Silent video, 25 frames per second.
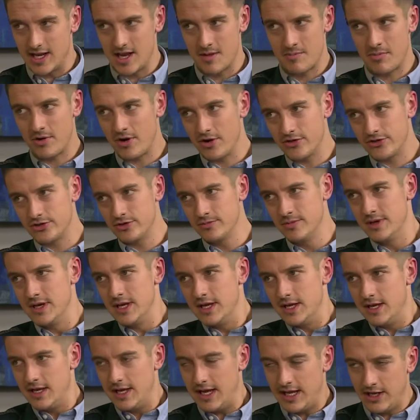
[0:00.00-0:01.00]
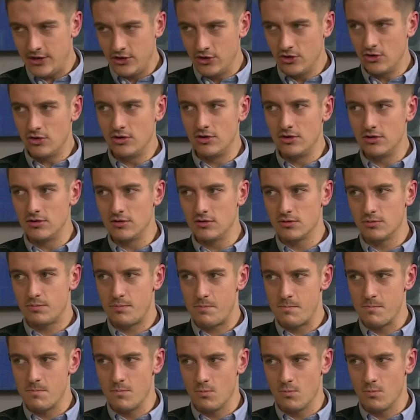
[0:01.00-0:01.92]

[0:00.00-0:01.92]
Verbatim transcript: in a bathroom. In your